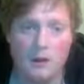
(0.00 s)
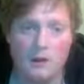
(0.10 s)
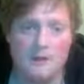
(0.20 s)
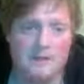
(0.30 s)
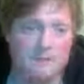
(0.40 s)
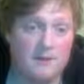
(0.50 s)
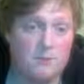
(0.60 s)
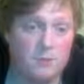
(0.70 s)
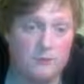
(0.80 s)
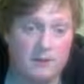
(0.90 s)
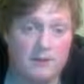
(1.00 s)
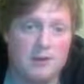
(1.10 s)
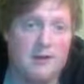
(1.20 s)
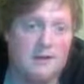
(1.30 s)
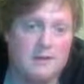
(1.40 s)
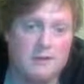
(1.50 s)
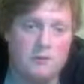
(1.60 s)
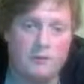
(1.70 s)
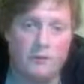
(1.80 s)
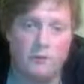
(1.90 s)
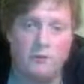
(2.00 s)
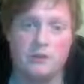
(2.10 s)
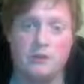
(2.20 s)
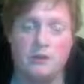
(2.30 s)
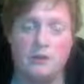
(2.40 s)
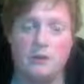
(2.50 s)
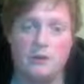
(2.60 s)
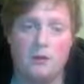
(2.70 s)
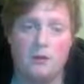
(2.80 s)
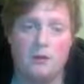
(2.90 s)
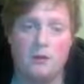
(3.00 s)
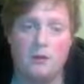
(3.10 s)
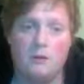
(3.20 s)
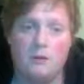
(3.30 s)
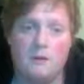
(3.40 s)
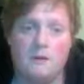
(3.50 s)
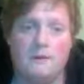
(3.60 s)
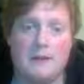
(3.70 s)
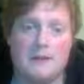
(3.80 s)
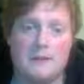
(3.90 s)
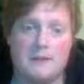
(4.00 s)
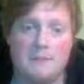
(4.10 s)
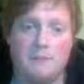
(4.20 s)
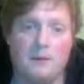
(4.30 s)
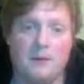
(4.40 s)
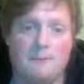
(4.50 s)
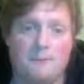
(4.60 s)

I can simply move the knight, of course, if that is simply.